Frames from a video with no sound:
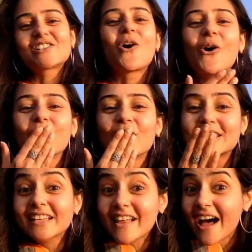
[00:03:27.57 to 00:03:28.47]
So soul,
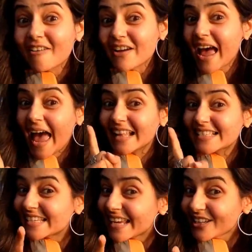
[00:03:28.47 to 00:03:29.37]
lots of love, and
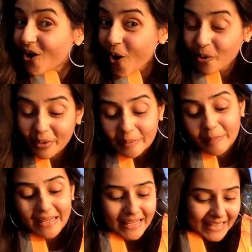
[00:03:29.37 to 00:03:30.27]
sing along with
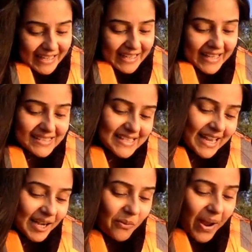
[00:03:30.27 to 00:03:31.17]
me. Let's
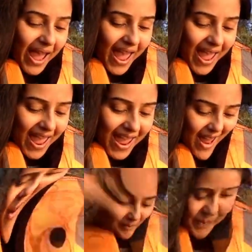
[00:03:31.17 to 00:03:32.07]
take it away.